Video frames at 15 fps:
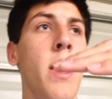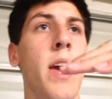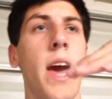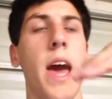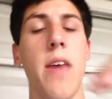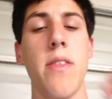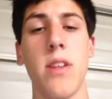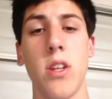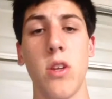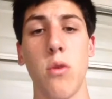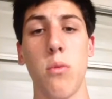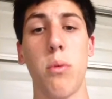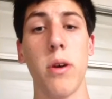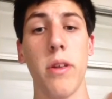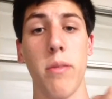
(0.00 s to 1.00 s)
and then you
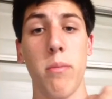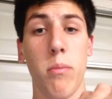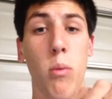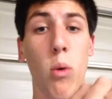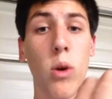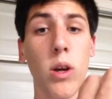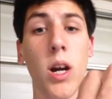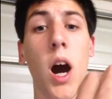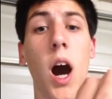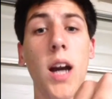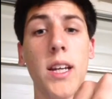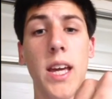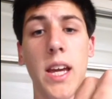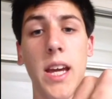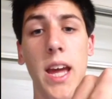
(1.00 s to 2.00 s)
put more
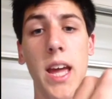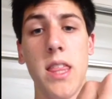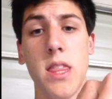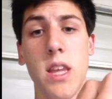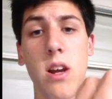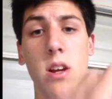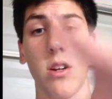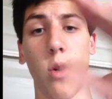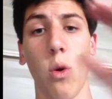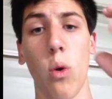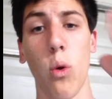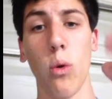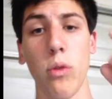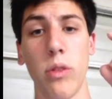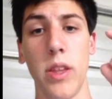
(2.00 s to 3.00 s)
caulking in there to
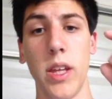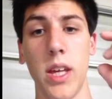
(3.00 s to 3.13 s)
hold the